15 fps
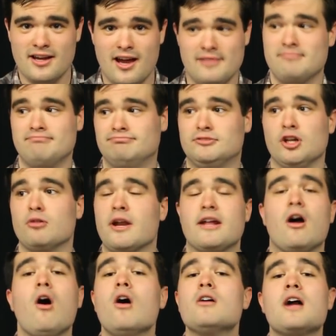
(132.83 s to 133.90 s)
I
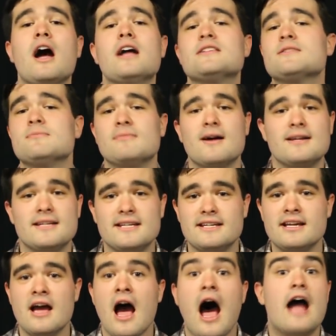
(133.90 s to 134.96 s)
donate all kinds of
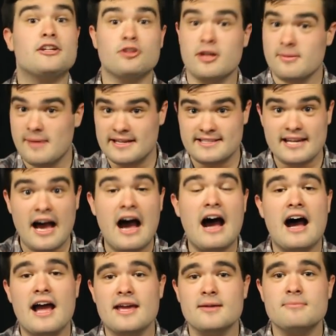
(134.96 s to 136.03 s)
money, I donate my
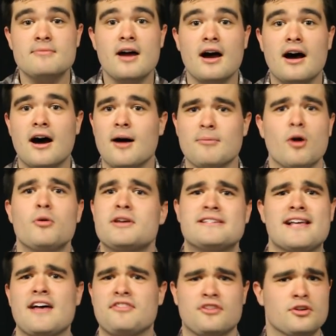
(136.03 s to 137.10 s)
time, uh, I'm
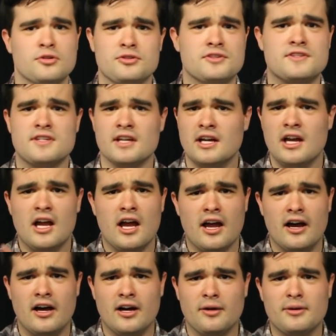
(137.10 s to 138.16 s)
always at those,
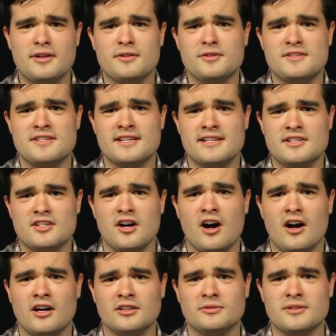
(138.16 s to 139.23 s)
uh, what are those things
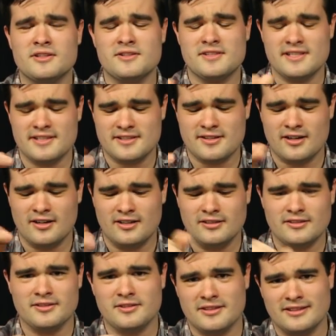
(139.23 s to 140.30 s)
called? What are those things
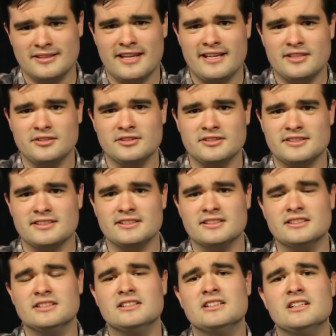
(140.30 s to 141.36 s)
called? You know, the ladles and
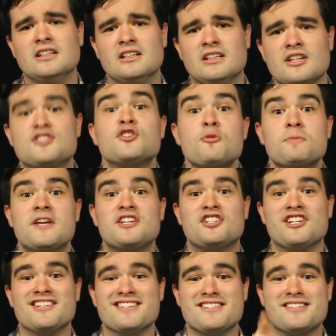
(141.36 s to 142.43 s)
the soup
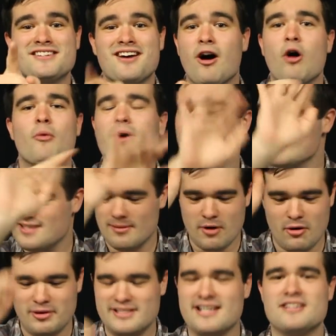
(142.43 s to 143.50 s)
kitchens. Always, I'm
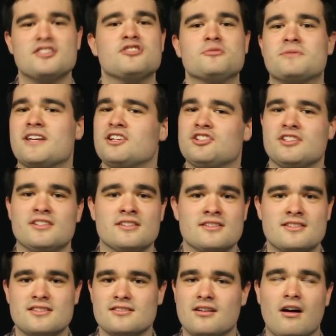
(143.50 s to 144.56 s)
always at soup
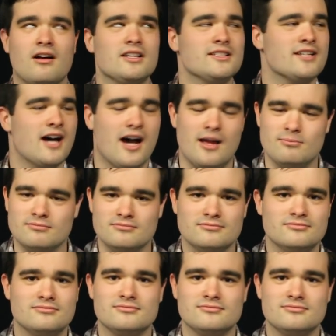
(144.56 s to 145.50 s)
kitchens all the time.